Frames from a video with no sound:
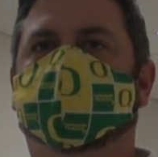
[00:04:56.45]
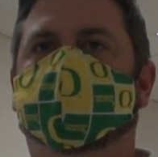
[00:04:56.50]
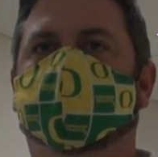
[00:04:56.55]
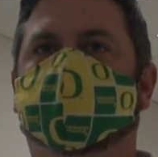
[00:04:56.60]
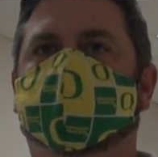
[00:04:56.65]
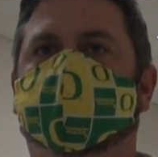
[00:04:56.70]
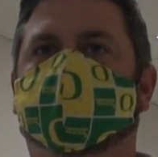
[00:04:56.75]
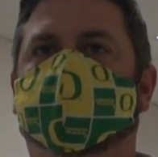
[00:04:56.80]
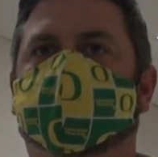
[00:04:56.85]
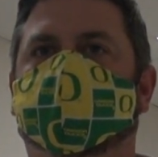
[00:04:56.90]

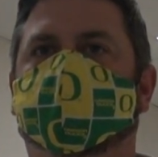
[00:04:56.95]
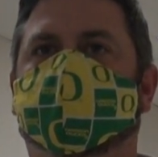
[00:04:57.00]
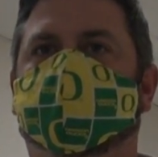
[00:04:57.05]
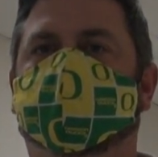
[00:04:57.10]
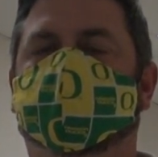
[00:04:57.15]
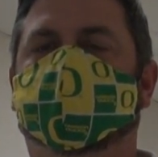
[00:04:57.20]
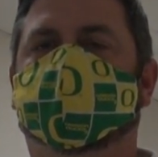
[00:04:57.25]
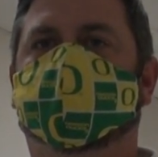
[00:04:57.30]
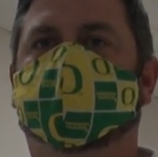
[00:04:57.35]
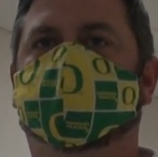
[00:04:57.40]
see what kind
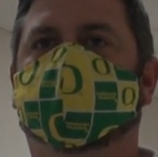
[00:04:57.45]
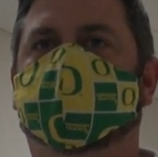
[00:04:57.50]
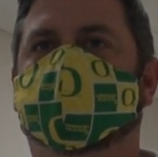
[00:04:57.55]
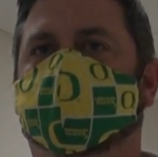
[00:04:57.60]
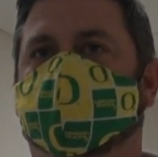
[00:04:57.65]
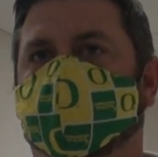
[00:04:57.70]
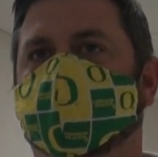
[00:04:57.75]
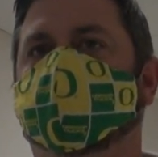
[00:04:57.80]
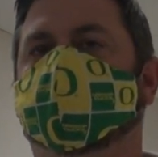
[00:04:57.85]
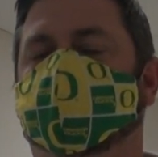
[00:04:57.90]
of
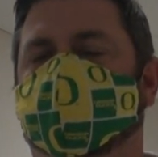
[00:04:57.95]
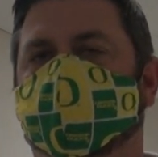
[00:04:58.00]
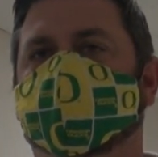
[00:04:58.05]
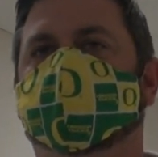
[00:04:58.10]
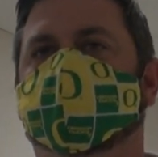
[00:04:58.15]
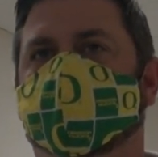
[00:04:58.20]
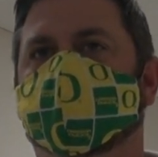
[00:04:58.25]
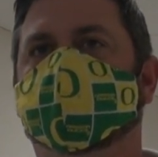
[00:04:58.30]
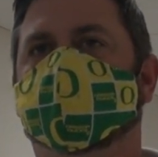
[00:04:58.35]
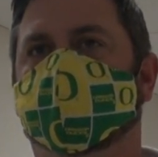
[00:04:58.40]
reactions I
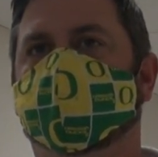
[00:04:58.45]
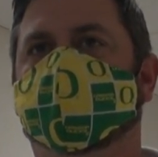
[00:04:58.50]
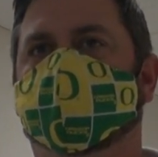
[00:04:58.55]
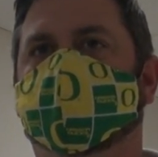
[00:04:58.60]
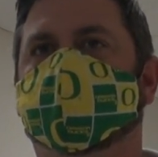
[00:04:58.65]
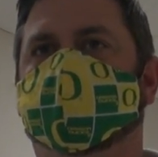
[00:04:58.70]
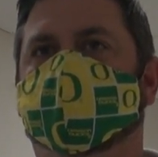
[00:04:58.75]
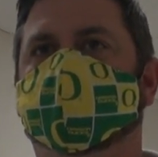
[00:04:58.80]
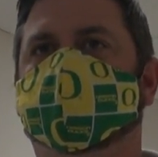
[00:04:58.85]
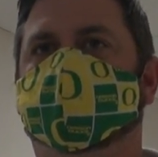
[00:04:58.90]
get, see if
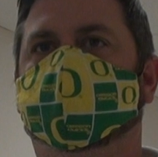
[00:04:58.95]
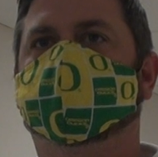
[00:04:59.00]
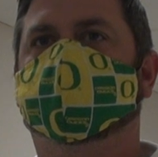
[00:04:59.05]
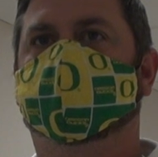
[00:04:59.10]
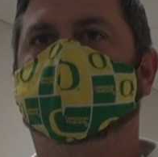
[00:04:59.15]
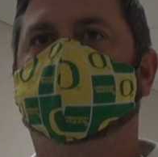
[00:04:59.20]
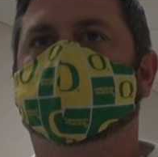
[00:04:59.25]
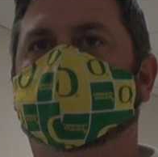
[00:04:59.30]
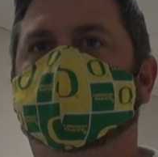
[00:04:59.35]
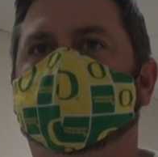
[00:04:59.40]
people call the police,